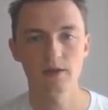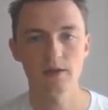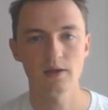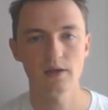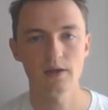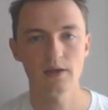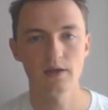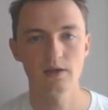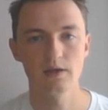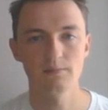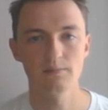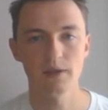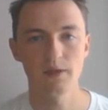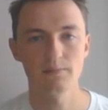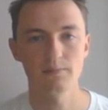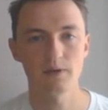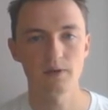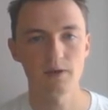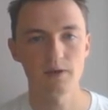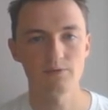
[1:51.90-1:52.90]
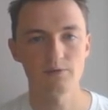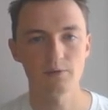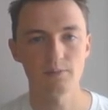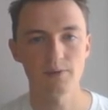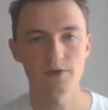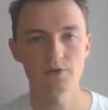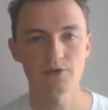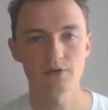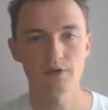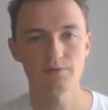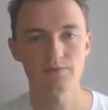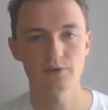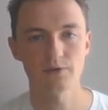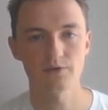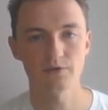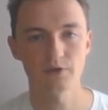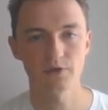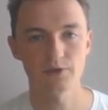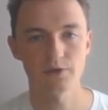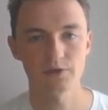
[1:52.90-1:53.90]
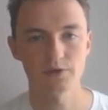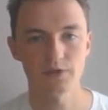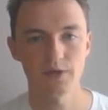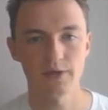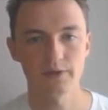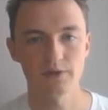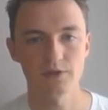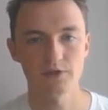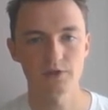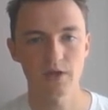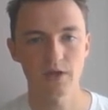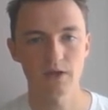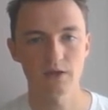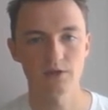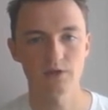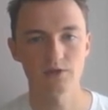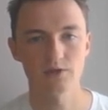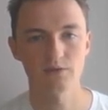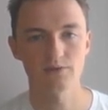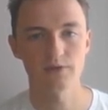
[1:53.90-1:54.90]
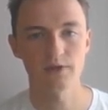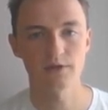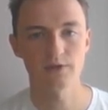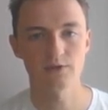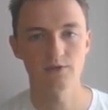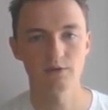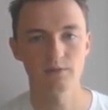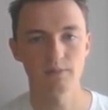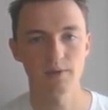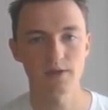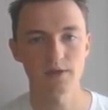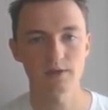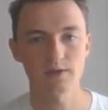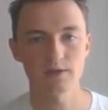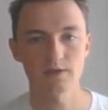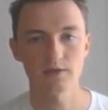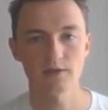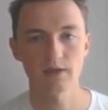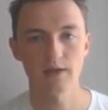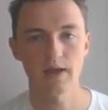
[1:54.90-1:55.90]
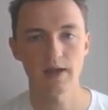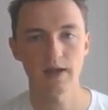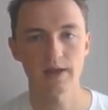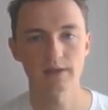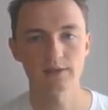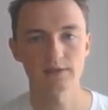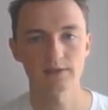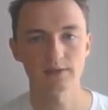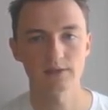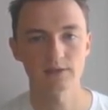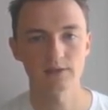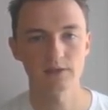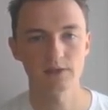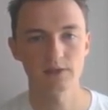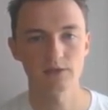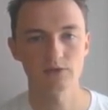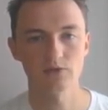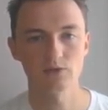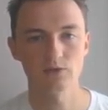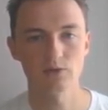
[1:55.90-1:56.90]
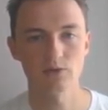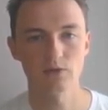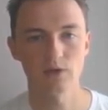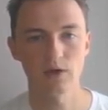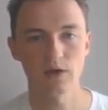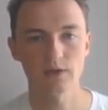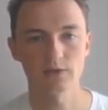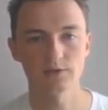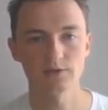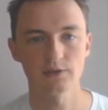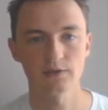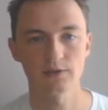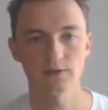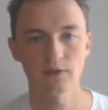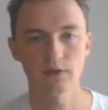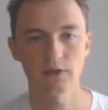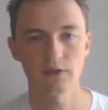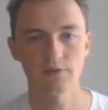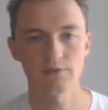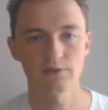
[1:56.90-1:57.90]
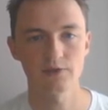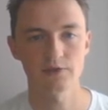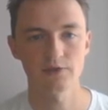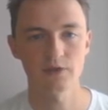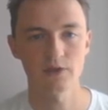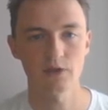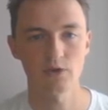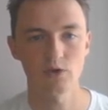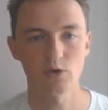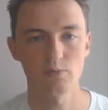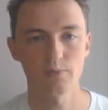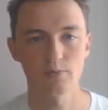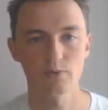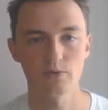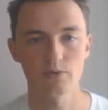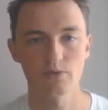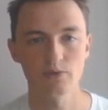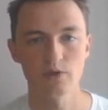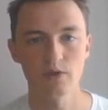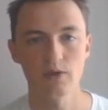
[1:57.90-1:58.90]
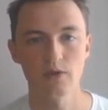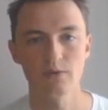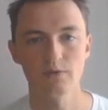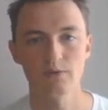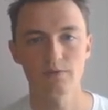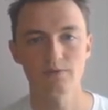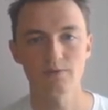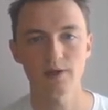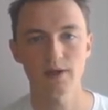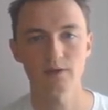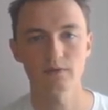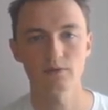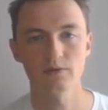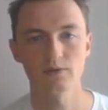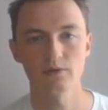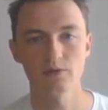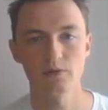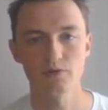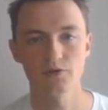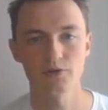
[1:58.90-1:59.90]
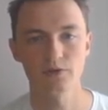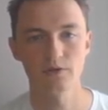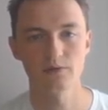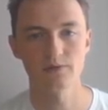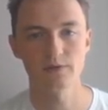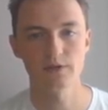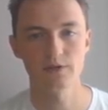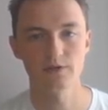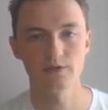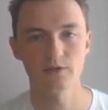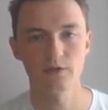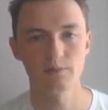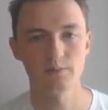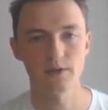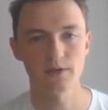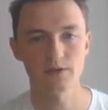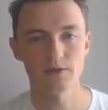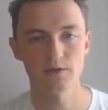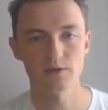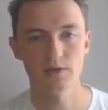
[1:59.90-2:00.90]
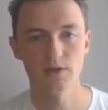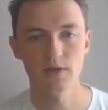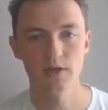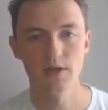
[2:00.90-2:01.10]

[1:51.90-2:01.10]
In the paper Information Infrastructures and the Challenge of the Installed Base, Anestad, Crisot, Hanset and Vasilakopoulou reflect on the notion of the installed base.